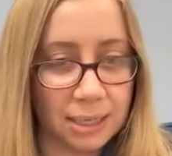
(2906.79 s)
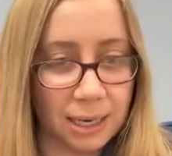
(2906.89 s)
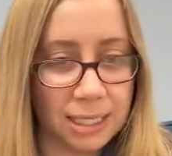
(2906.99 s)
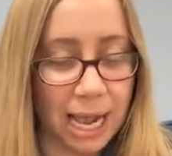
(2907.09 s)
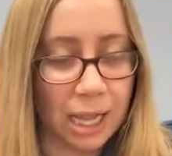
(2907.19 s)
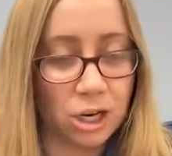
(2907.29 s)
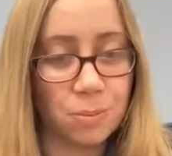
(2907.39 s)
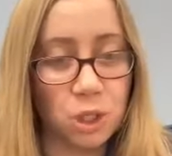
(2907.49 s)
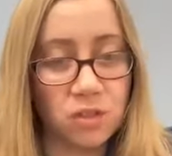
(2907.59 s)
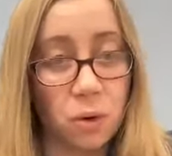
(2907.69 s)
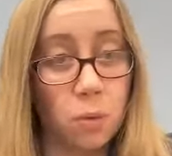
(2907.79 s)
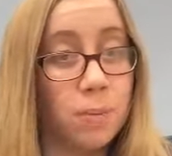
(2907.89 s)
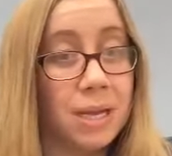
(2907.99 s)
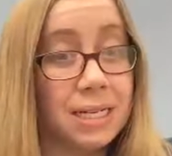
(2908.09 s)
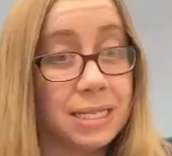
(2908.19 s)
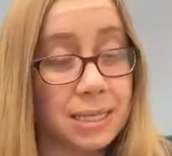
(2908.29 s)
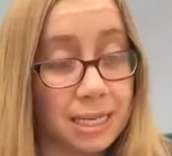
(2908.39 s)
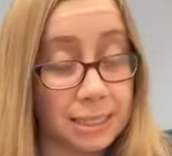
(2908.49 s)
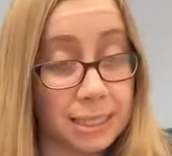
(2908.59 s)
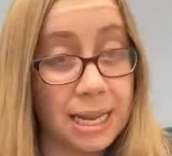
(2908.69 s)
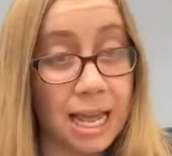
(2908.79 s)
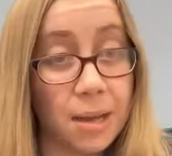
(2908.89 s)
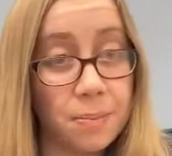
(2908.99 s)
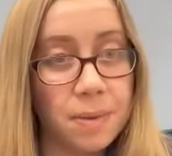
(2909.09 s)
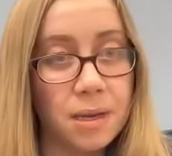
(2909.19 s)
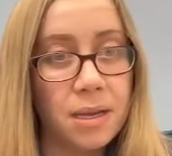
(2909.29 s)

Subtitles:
a scholarship just for women in STEM.